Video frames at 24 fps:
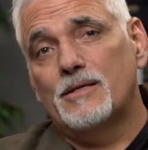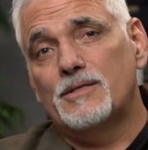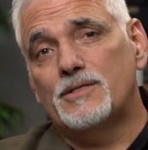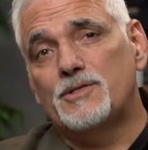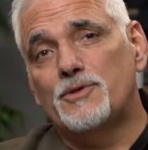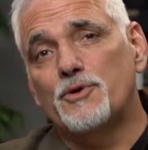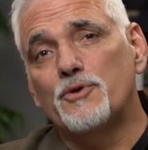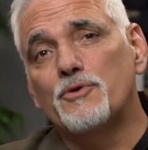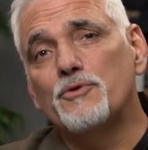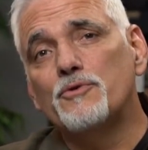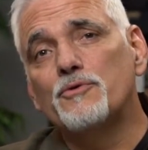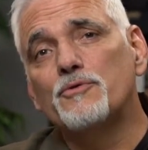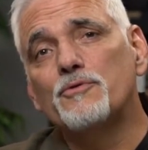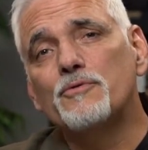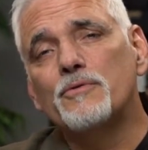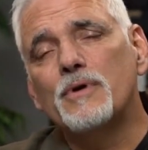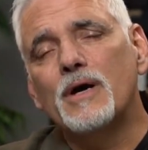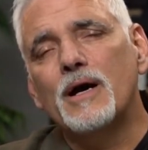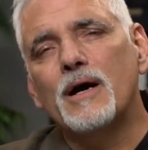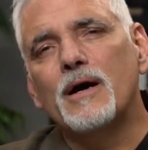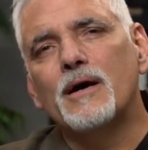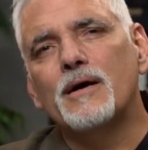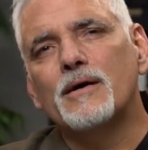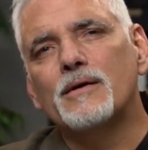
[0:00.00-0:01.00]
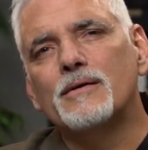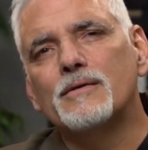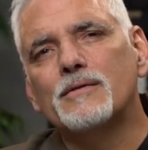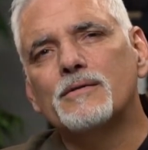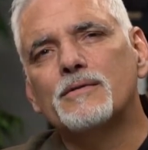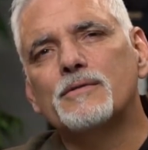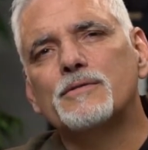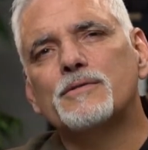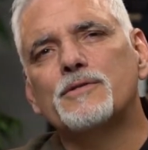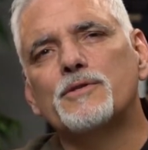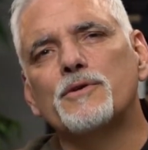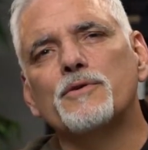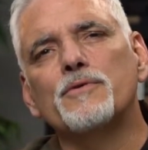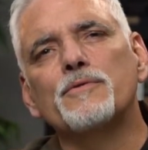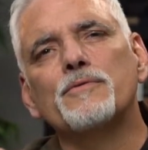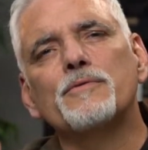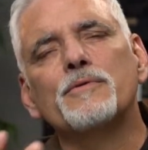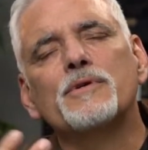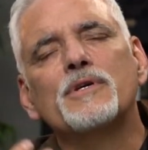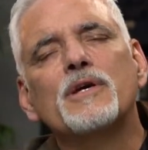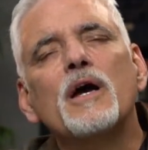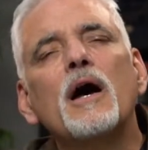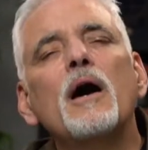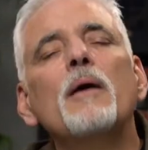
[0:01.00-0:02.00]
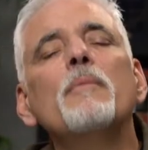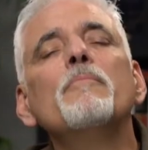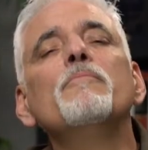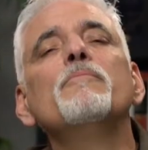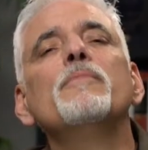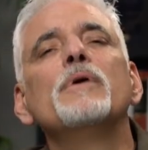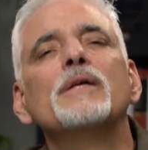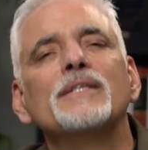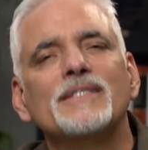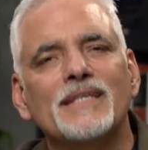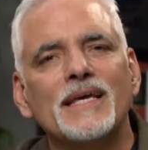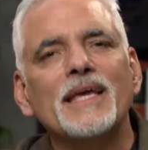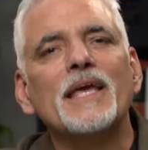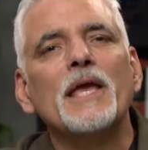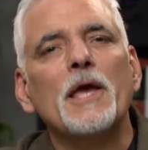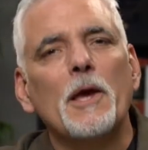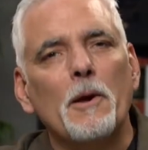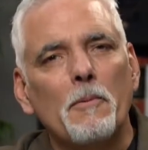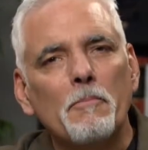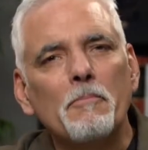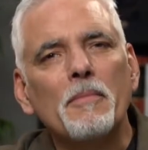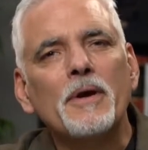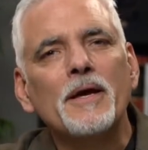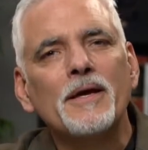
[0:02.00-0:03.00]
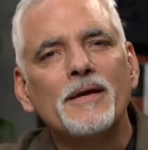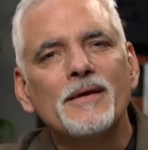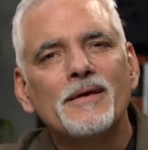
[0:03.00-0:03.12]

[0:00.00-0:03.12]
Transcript: to, uh, to come to Him,